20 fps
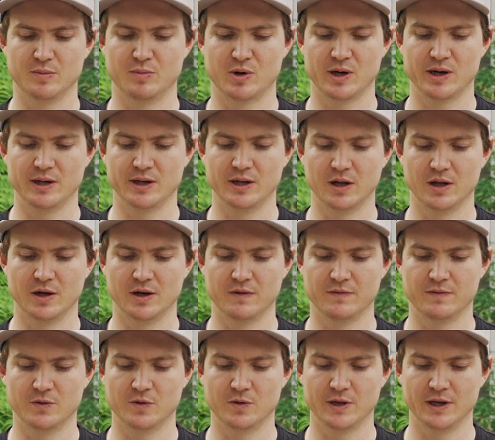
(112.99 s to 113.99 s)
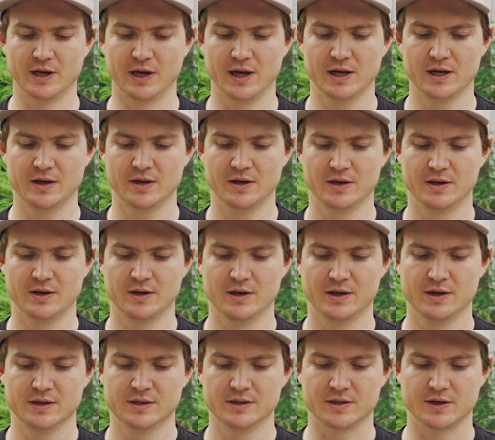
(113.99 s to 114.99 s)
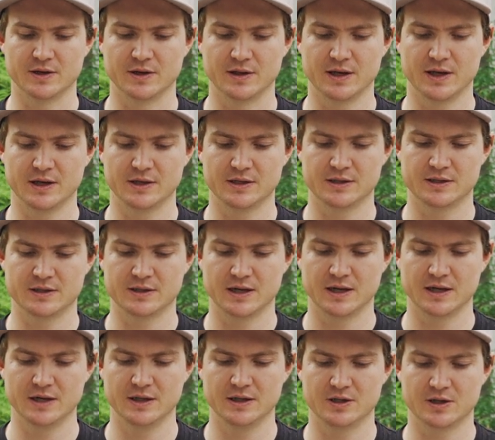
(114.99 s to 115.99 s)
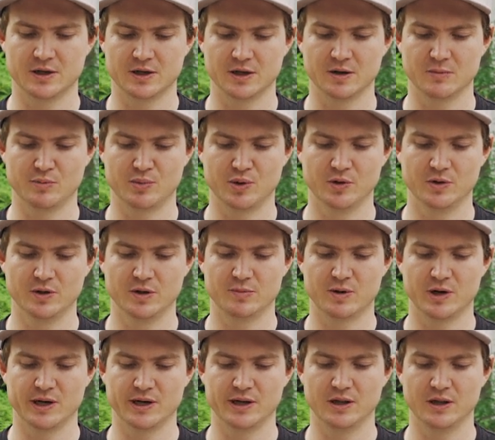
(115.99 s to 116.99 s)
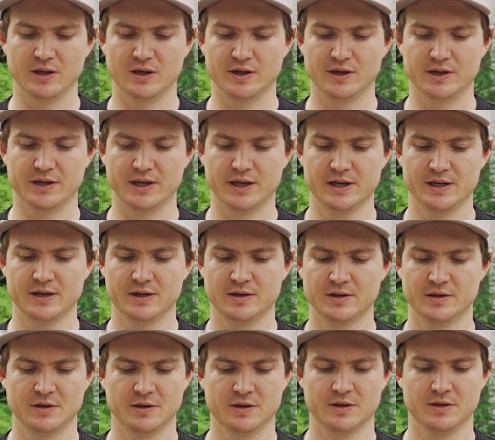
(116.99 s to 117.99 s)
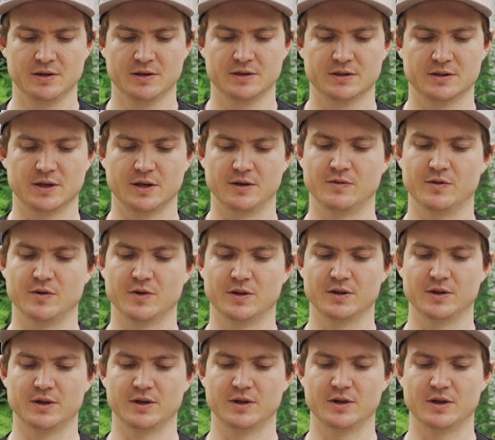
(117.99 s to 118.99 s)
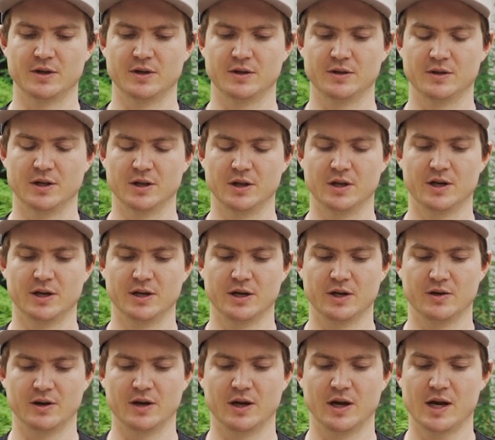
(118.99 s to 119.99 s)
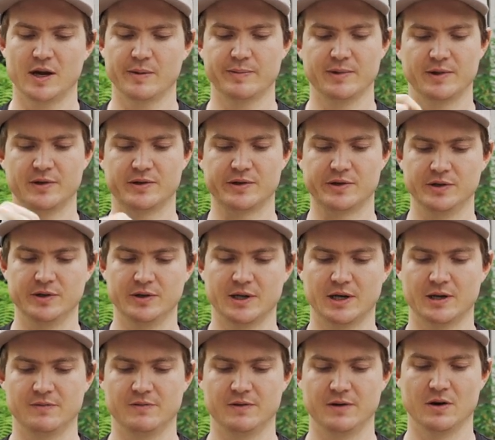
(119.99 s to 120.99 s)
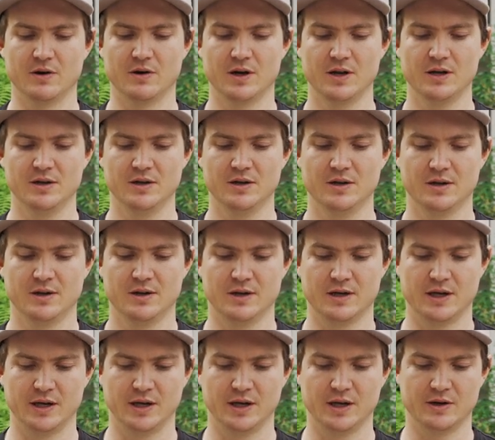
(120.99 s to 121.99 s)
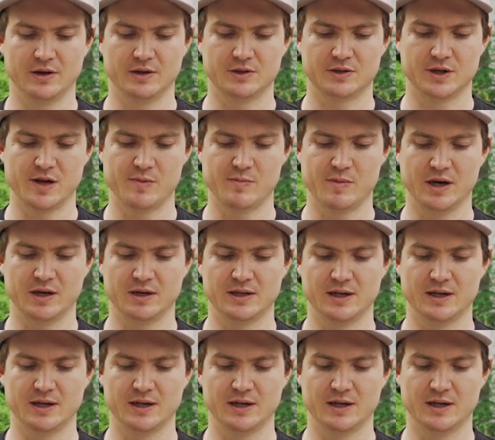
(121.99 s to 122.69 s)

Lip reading: the braided line falling out. So at that stage, I can pull the braided line down. So you've got the line going up and through that figure eight and going straight back